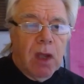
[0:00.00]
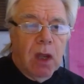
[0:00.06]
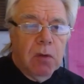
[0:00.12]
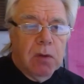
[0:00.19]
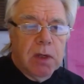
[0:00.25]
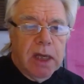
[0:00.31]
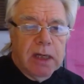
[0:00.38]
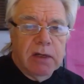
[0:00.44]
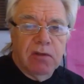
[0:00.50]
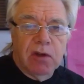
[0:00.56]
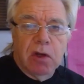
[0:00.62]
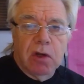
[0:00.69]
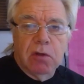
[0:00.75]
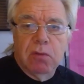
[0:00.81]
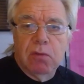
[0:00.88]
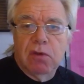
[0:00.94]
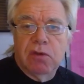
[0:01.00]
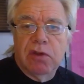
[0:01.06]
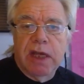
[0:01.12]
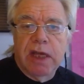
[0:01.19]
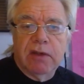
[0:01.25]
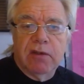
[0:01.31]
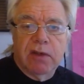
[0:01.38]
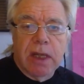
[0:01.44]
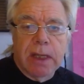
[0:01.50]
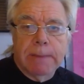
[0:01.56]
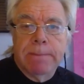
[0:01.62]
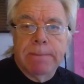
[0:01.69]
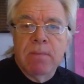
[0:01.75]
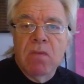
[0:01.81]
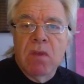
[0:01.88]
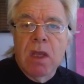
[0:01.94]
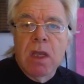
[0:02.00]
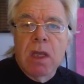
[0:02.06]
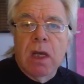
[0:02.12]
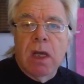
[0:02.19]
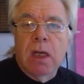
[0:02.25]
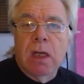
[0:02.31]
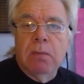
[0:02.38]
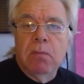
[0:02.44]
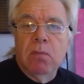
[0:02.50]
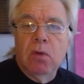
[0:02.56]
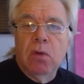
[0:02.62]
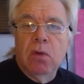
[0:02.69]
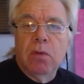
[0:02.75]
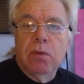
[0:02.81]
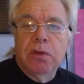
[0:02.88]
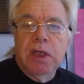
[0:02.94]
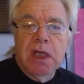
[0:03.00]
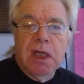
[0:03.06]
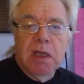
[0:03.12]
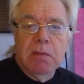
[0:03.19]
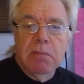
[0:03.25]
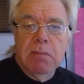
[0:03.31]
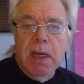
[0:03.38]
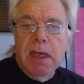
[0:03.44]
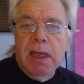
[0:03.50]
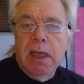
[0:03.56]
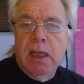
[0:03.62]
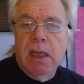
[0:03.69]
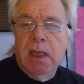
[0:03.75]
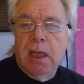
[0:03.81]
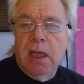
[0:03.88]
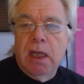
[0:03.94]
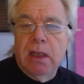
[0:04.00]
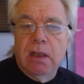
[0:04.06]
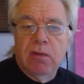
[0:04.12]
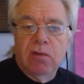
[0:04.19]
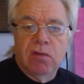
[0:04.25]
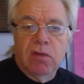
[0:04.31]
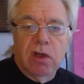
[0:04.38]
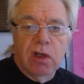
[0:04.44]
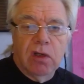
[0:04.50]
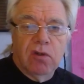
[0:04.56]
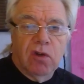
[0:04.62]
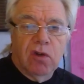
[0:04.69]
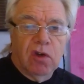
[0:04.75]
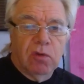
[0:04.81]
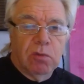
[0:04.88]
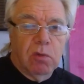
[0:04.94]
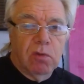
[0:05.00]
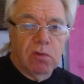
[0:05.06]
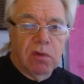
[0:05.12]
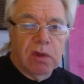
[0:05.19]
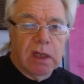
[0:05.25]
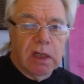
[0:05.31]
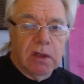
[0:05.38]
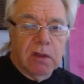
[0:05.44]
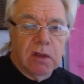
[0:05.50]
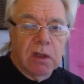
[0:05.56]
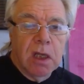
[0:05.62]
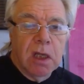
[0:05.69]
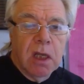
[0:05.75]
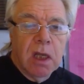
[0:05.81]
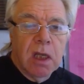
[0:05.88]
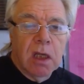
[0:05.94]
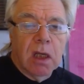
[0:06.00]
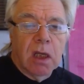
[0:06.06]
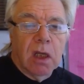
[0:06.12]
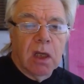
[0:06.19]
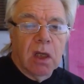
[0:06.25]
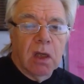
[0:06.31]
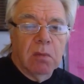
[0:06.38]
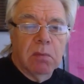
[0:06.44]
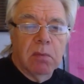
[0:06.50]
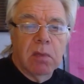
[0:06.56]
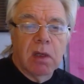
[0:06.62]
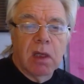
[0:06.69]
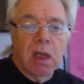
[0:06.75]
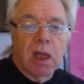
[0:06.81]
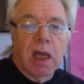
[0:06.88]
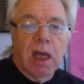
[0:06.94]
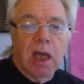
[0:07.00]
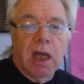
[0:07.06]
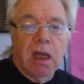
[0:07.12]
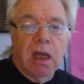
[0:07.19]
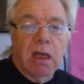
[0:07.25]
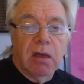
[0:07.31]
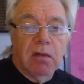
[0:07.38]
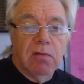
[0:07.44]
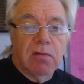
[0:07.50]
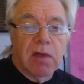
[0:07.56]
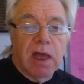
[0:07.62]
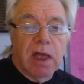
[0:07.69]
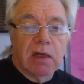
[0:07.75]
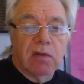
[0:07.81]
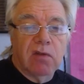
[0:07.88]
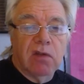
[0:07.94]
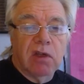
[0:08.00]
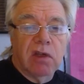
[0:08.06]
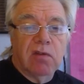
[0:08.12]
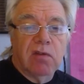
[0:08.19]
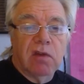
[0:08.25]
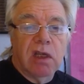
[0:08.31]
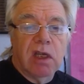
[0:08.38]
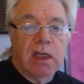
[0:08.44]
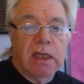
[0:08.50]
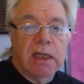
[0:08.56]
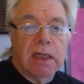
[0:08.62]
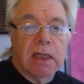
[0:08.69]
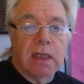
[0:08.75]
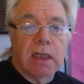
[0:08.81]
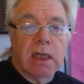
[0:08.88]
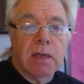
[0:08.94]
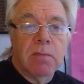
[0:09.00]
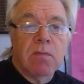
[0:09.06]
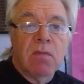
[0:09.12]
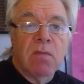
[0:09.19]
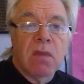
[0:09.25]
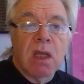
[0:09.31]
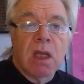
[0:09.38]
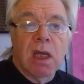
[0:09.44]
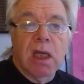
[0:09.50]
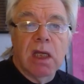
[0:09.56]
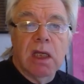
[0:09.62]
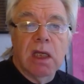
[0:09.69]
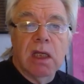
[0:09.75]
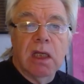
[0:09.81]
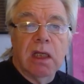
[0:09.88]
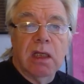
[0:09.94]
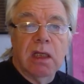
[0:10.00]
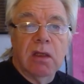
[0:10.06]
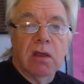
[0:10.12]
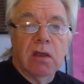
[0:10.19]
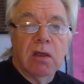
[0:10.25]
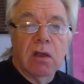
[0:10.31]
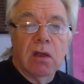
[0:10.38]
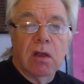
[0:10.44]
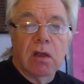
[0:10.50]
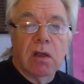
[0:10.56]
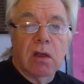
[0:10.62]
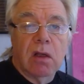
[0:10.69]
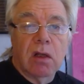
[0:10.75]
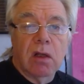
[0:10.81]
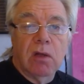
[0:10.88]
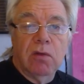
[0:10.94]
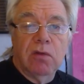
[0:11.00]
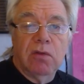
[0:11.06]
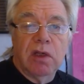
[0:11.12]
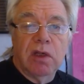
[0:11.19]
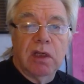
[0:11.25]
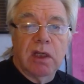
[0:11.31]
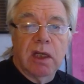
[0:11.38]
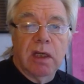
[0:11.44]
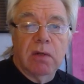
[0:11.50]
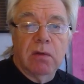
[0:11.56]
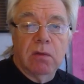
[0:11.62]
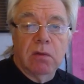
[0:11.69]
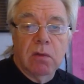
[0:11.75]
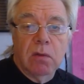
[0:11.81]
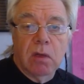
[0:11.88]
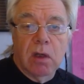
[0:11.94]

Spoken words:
Okay, so what's next then? Well, the Mayor and Transport for London have acted illegally in closing down